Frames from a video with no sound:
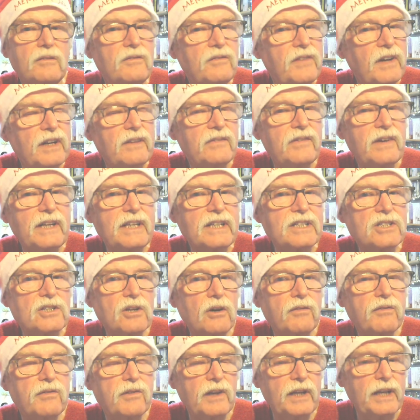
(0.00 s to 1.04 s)
very, very
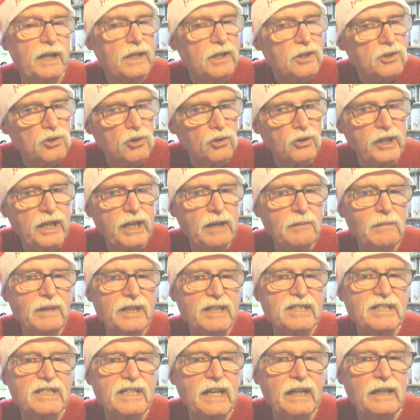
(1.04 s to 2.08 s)
softly. So keep
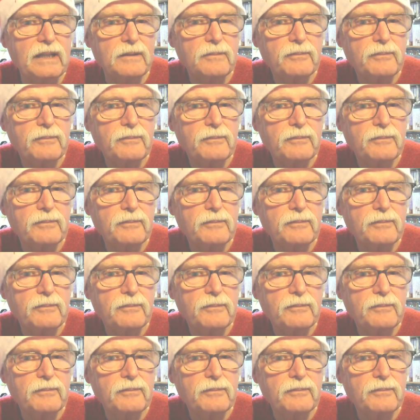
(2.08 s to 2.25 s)
listening.